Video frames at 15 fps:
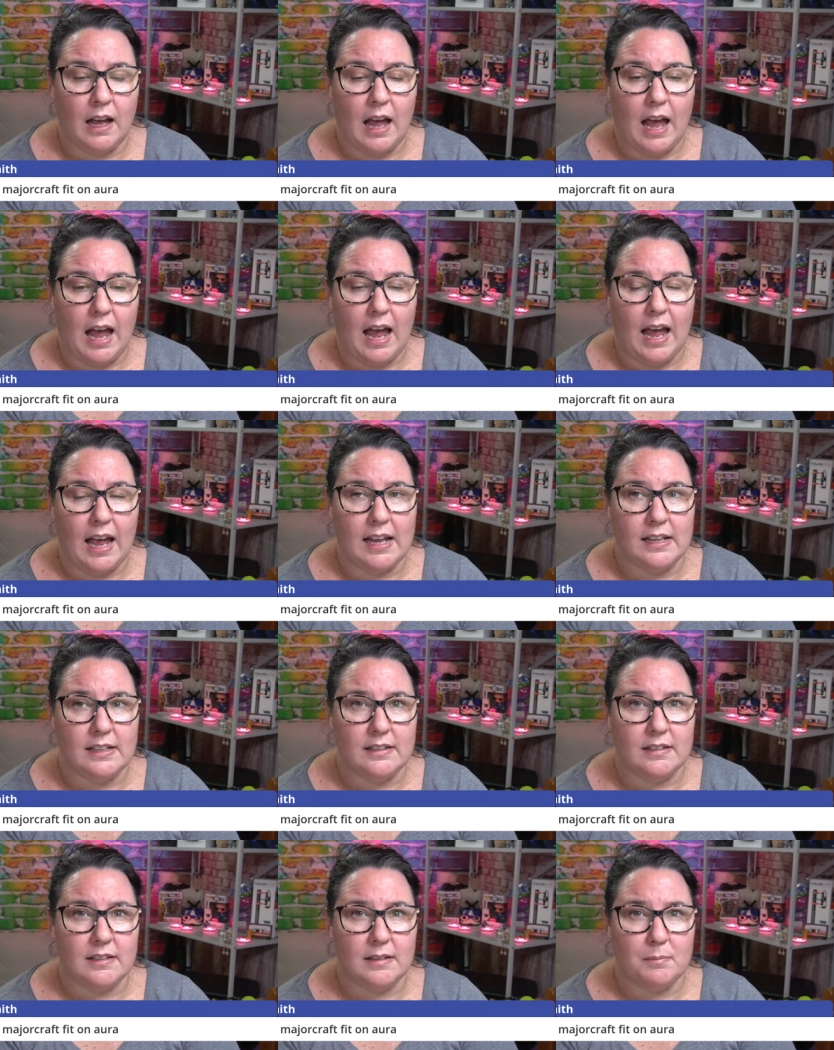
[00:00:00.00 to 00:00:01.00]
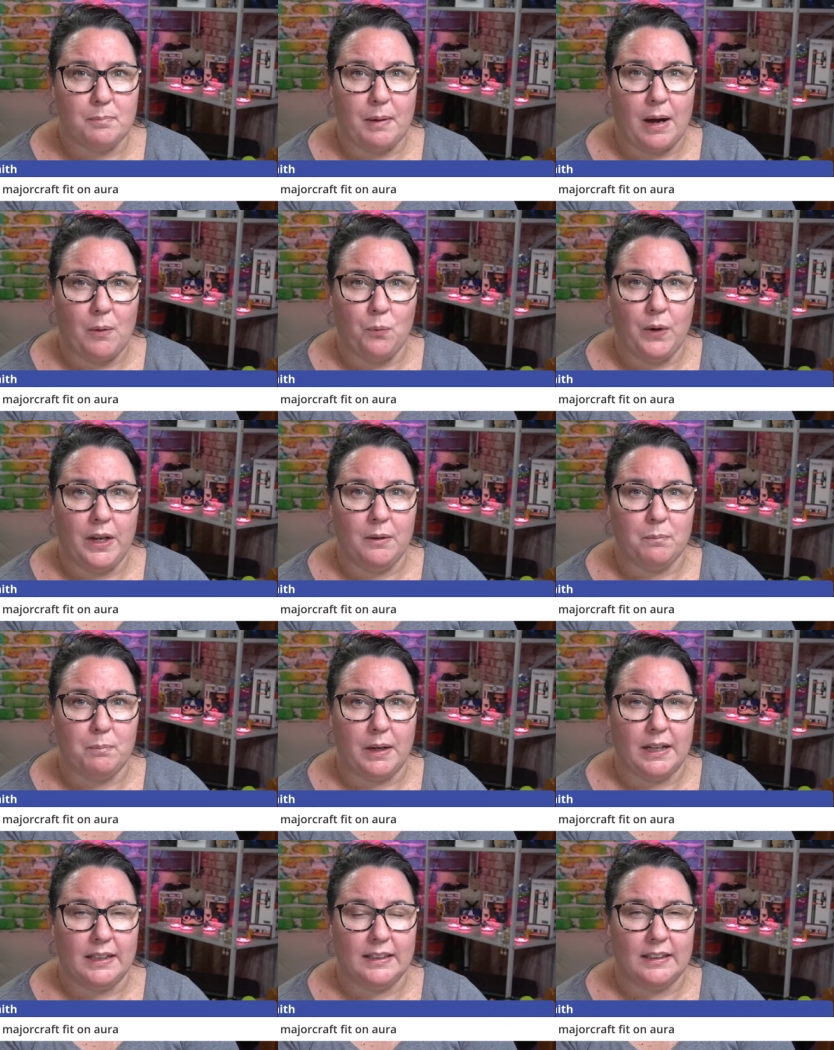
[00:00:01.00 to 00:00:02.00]
and but we
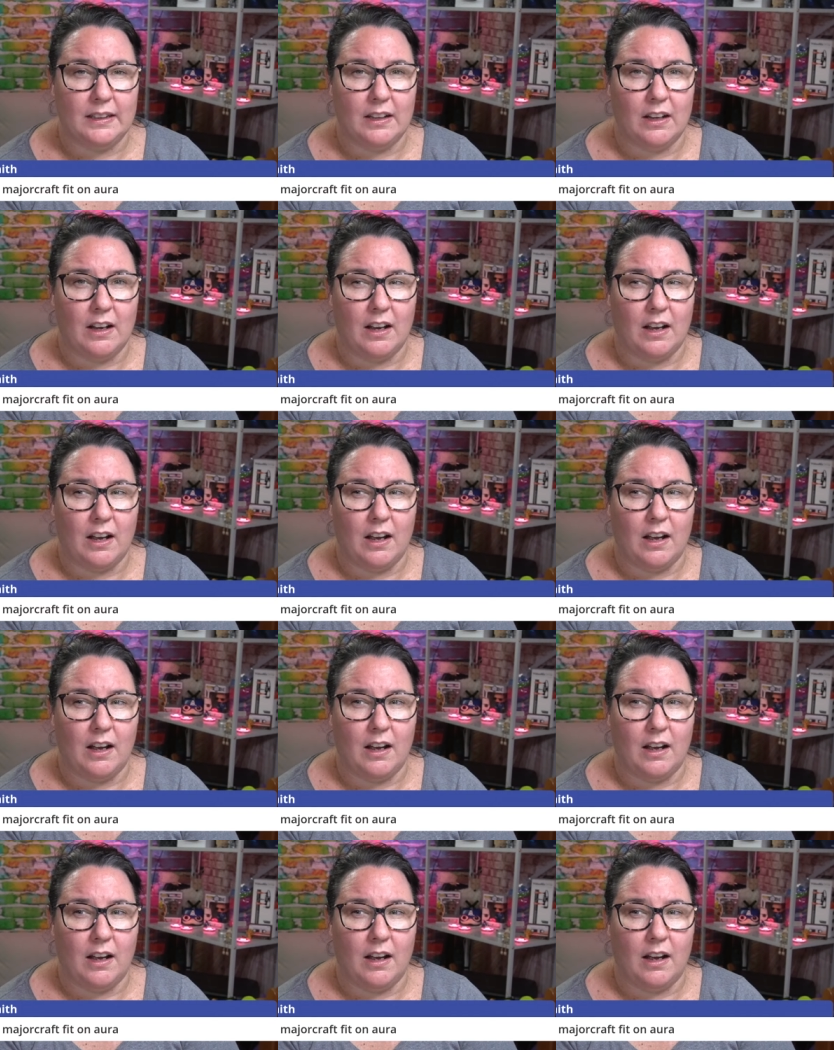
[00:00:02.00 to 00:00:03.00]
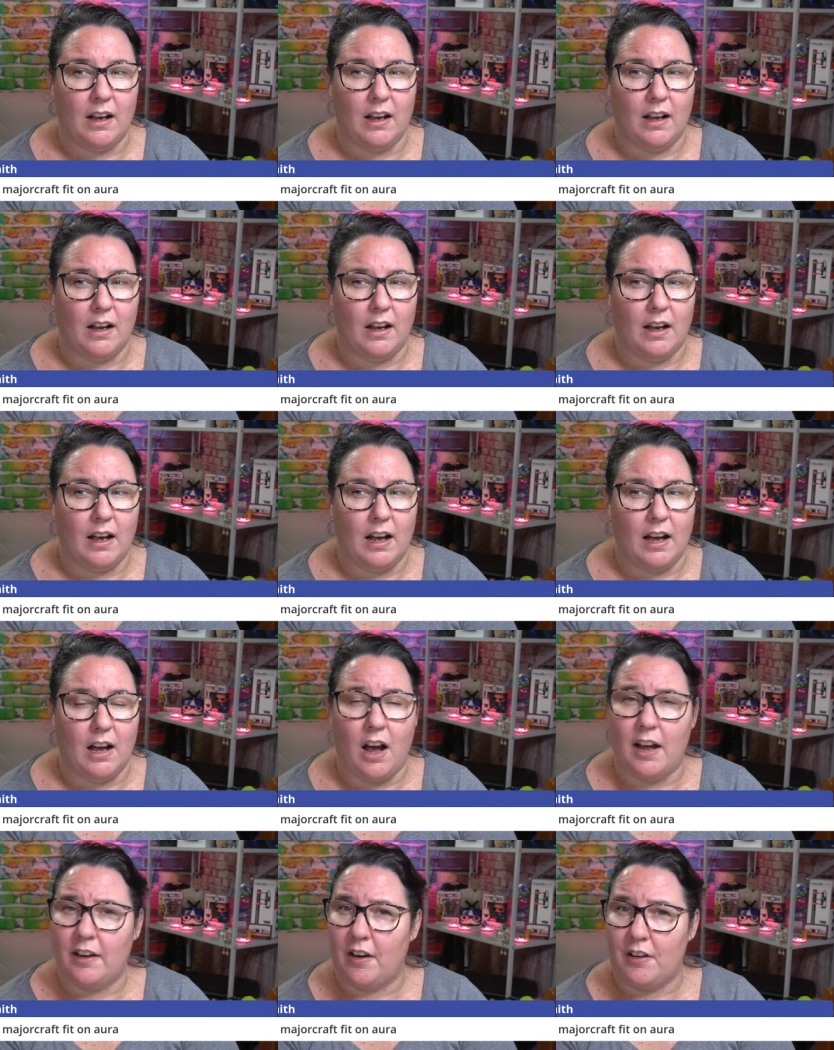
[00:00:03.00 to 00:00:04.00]
but uh,
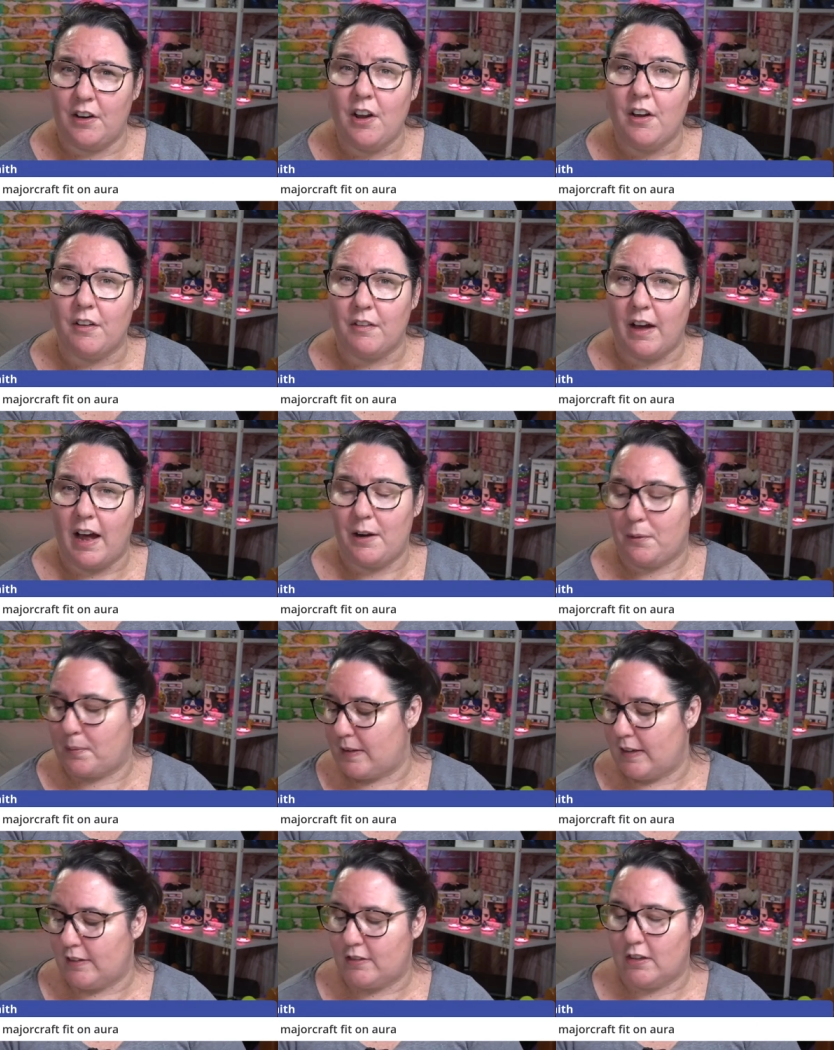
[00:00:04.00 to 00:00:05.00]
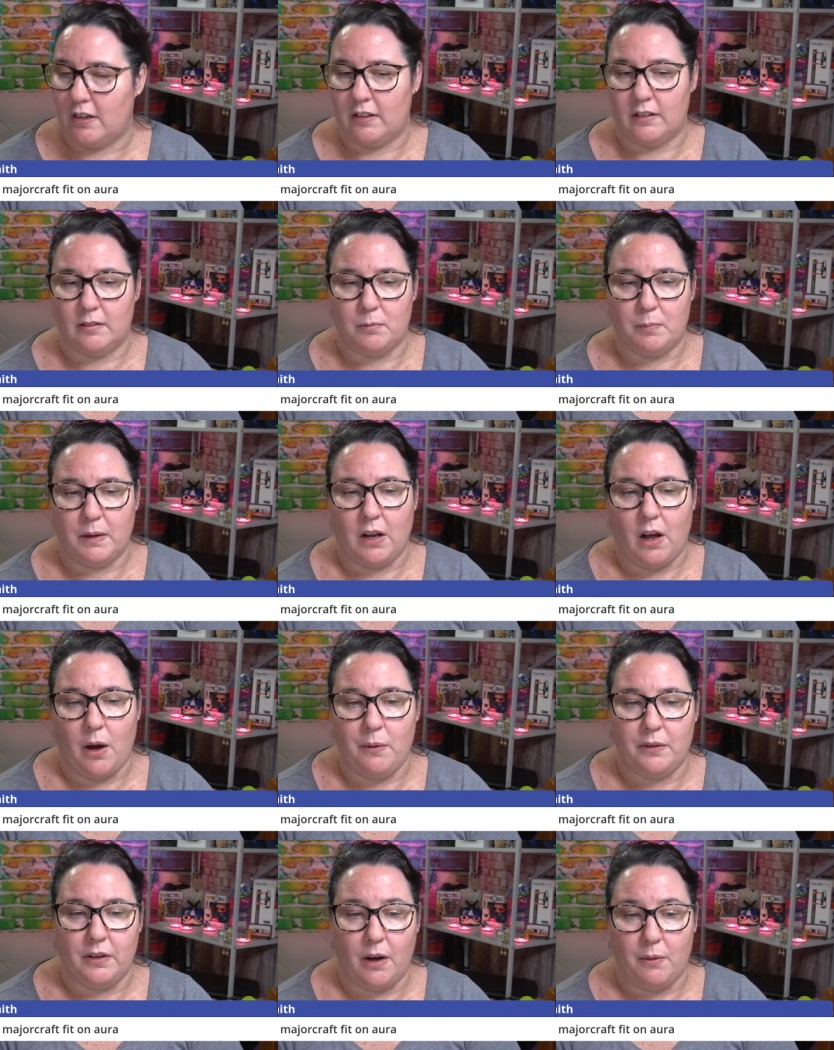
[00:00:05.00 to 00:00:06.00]
I don't know, 100% certain, but I,
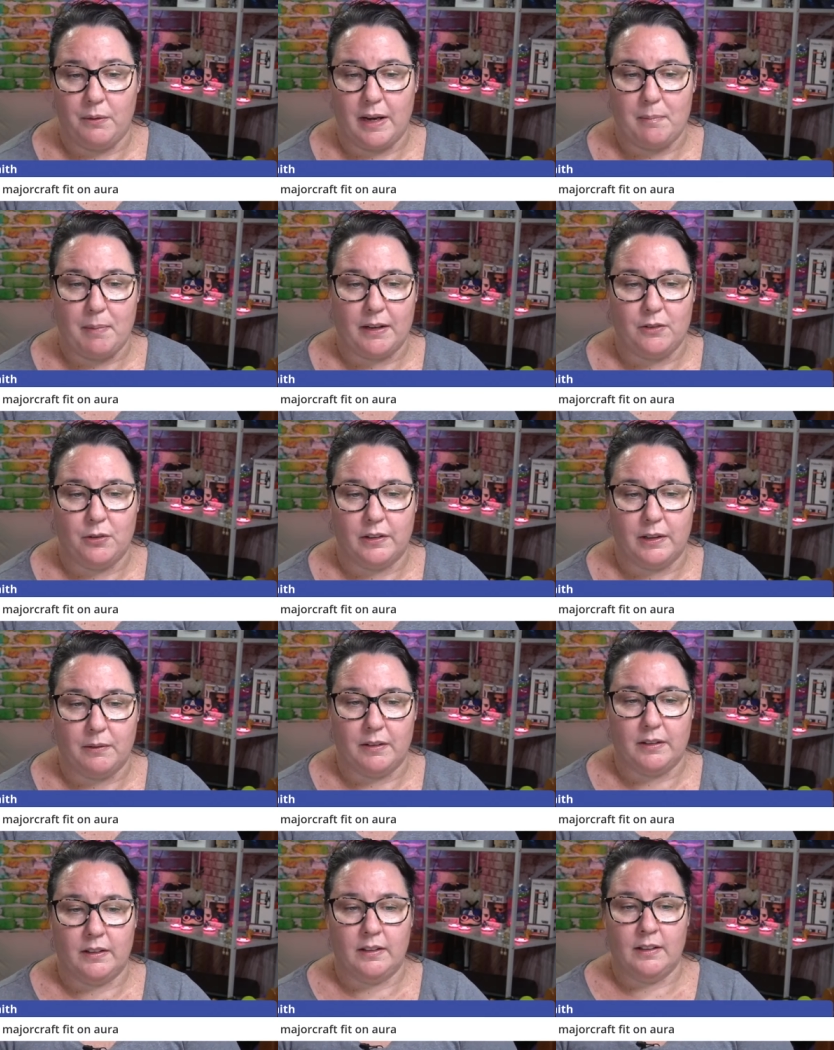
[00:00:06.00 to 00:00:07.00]
I will get back to you on that one.